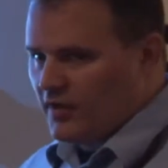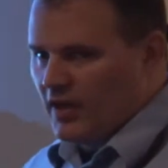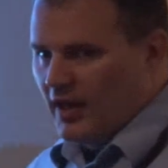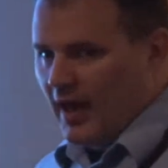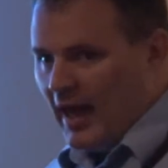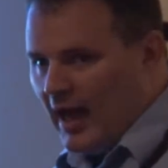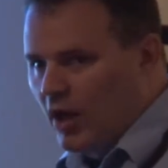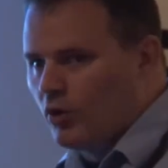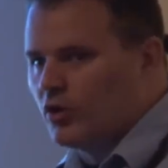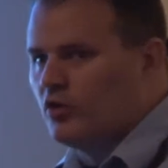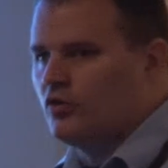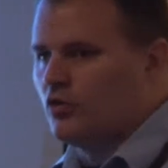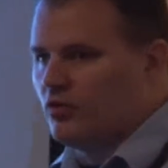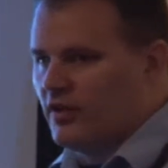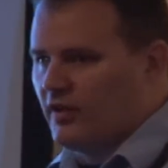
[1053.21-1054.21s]
and how to
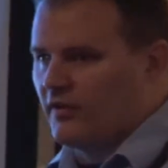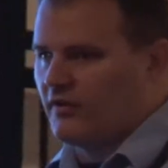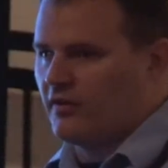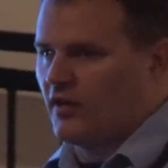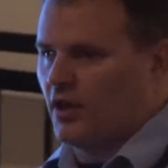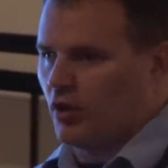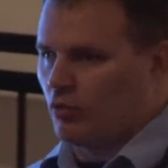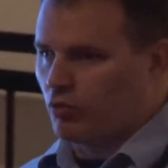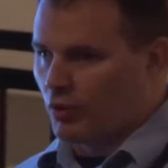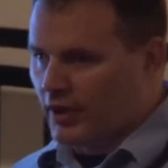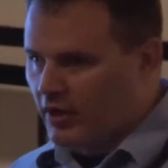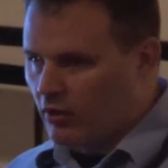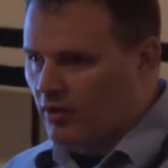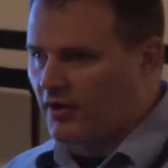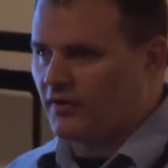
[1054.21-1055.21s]
do this in a
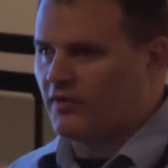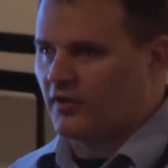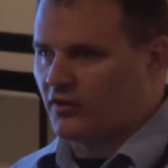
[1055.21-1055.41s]
rigorous,